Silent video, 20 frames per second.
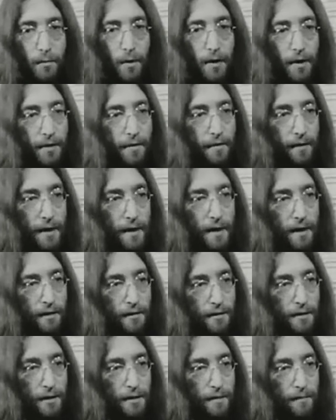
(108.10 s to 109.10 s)
we're not thinking
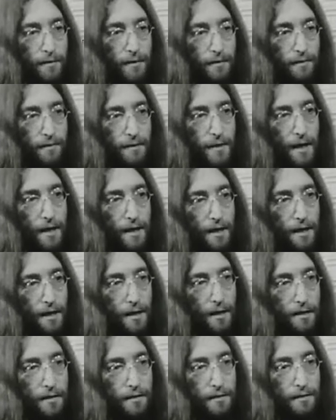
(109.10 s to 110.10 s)
in terms of 10
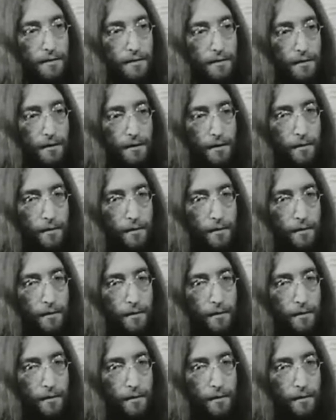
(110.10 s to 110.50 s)
years